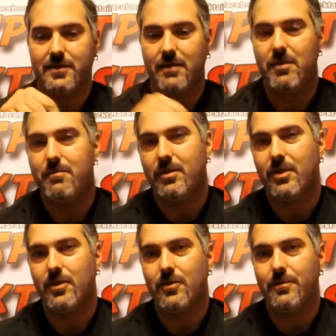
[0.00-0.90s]
Comment
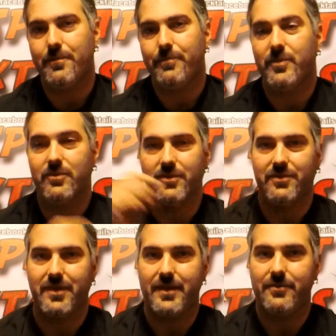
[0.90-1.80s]
below. As
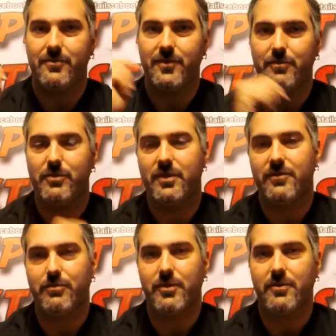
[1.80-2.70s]
always, like us on
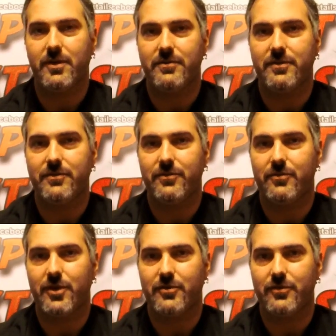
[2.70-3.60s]
Facebook, Spirit Cocktails.
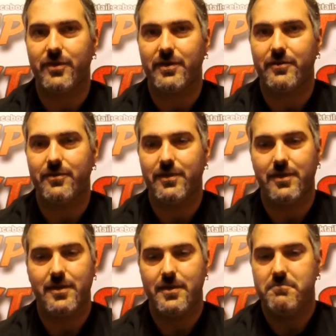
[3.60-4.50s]
Subscribe to our channel.
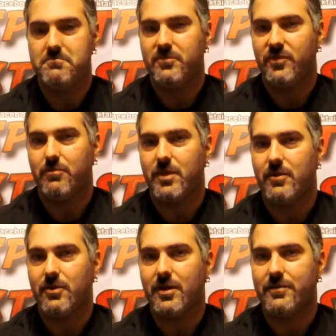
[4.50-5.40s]
Submit
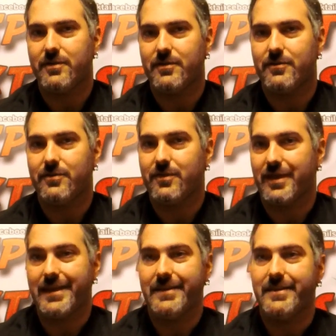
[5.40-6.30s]
your cocktails. Any